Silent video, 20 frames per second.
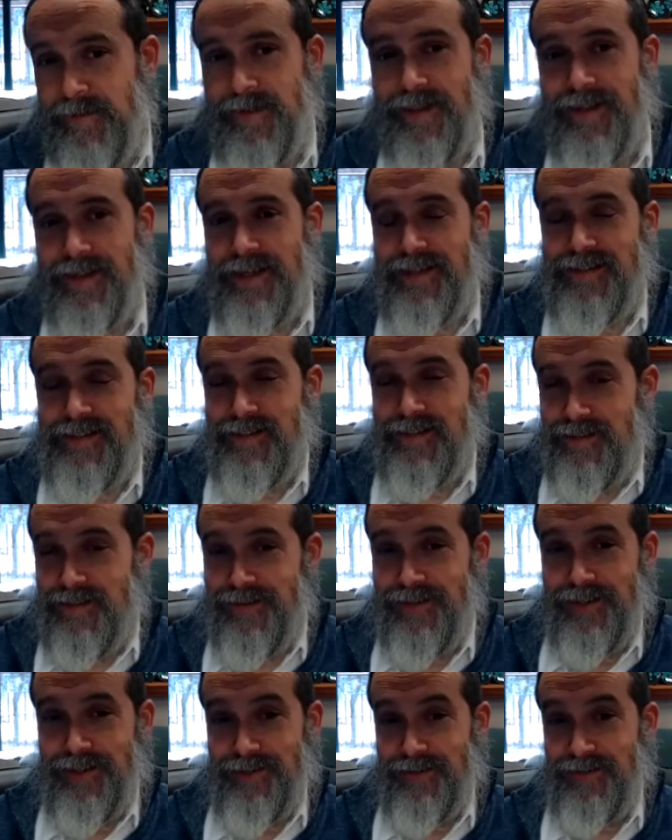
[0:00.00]
it's,
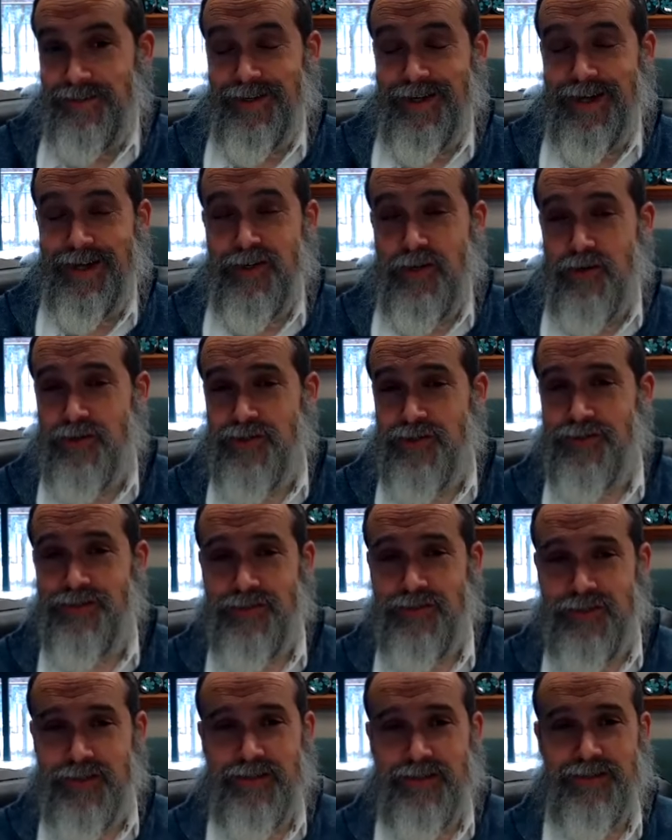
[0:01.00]
they're not kosher. It's
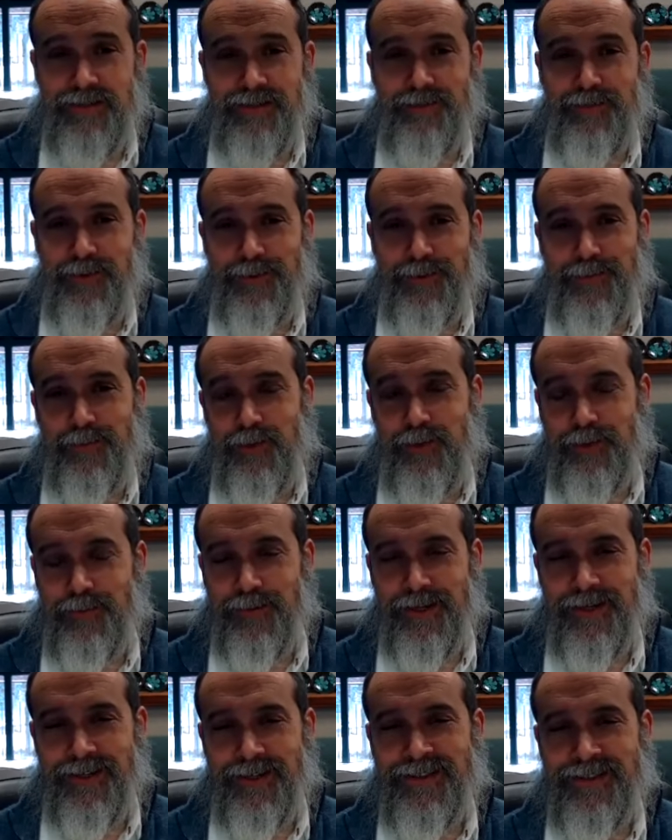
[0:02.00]
good not to eat pork, pork
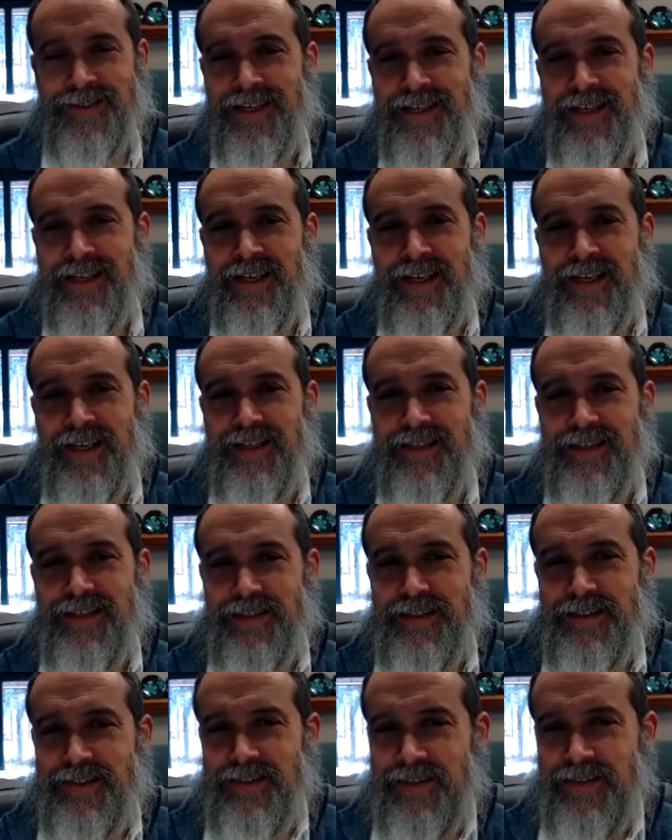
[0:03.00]
products. It,
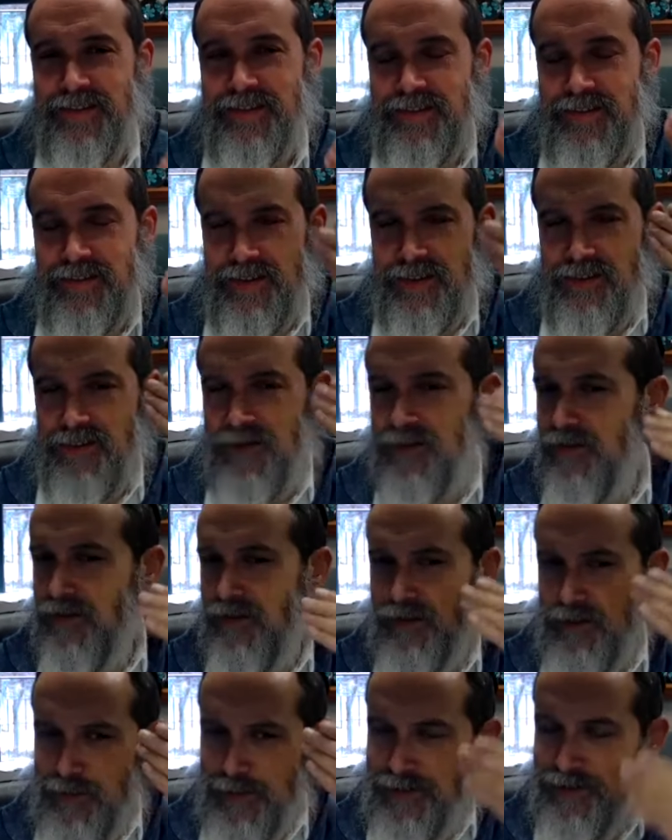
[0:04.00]
it's there. There's a
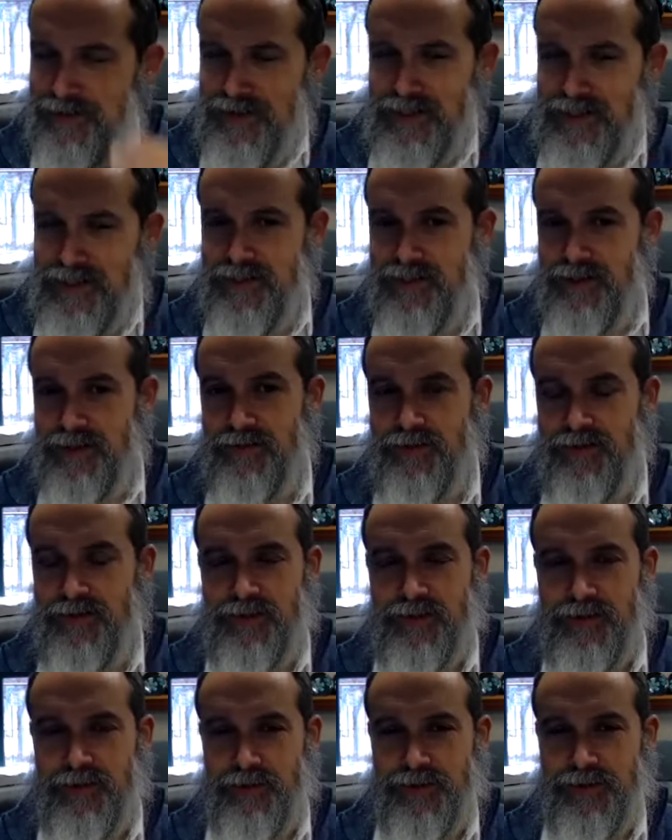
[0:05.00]
special sensitivity to